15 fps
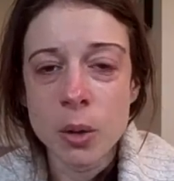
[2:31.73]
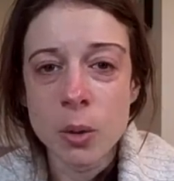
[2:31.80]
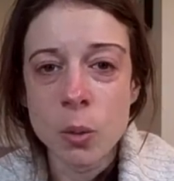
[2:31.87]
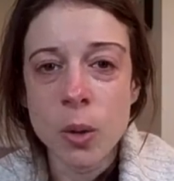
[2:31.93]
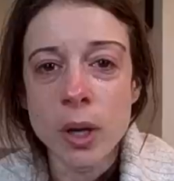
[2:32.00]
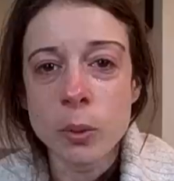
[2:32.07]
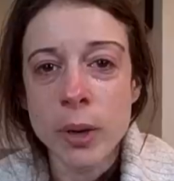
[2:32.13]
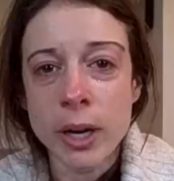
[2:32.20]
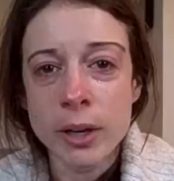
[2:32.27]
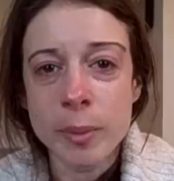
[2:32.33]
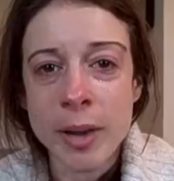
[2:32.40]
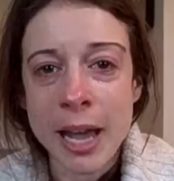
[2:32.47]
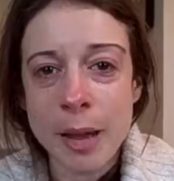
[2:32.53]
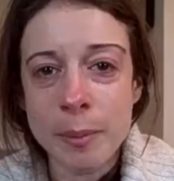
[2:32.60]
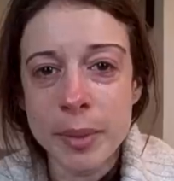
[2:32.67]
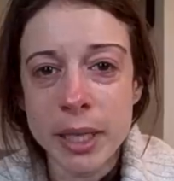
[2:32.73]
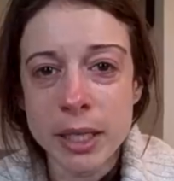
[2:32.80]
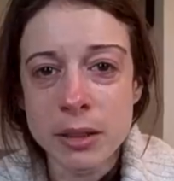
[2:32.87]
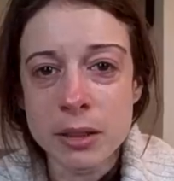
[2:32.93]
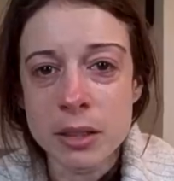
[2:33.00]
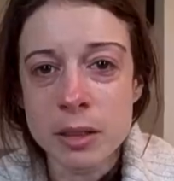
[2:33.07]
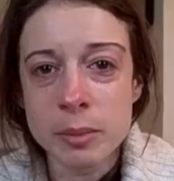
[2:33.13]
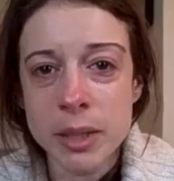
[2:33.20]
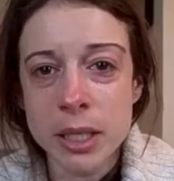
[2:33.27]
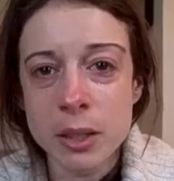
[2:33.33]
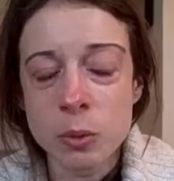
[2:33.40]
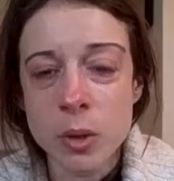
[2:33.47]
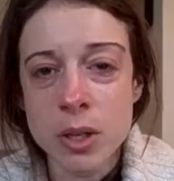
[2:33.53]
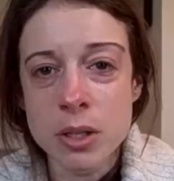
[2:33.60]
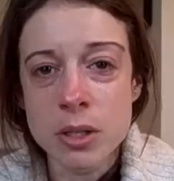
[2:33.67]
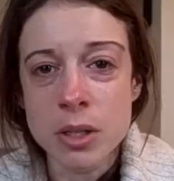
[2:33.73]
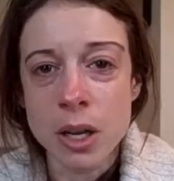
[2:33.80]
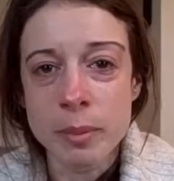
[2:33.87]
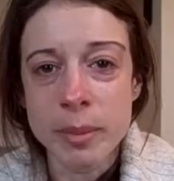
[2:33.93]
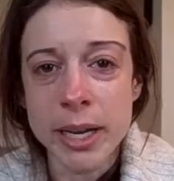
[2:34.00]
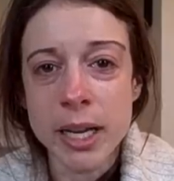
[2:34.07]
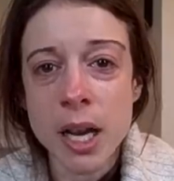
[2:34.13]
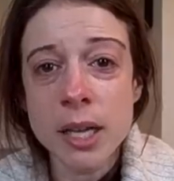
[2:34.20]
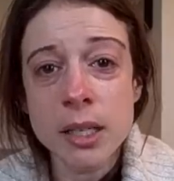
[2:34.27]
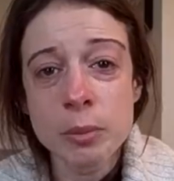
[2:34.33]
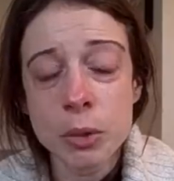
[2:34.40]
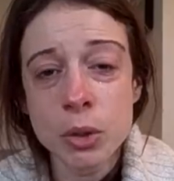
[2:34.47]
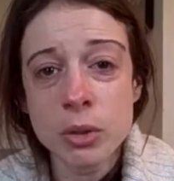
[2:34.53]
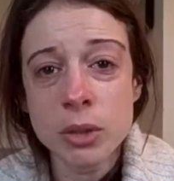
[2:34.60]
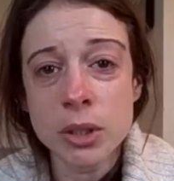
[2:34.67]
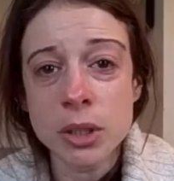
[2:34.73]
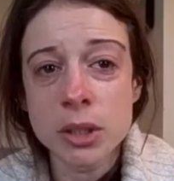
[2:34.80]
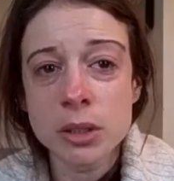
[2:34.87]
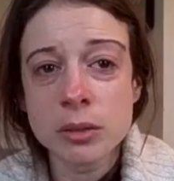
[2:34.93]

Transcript: what wound up happening to me was on my honeymoon,